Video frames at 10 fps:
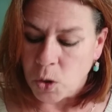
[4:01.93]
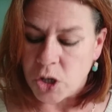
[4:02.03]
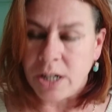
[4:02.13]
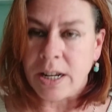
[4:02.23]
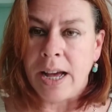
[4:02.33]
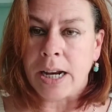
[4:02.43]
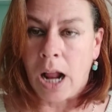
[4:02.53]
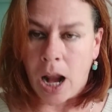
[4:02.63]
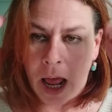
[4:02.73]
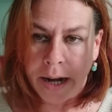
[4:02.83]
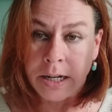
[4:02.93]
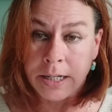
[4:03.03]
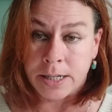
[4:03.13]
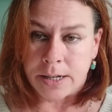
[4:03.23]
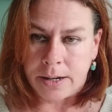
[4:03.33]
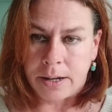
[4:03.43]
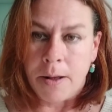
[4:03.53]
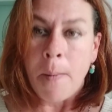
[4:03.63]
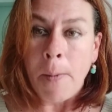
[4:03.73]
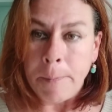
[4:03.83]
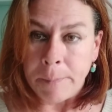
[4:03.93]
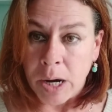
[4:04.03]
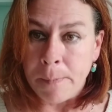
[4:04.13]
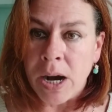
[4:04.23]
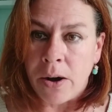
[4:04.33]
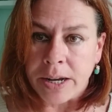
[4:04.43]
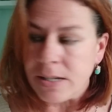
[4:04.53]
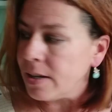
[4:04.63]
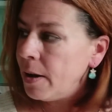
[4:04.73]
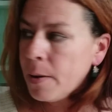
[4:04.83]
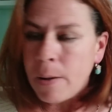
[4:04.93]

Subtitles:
watching that, cleansing my mind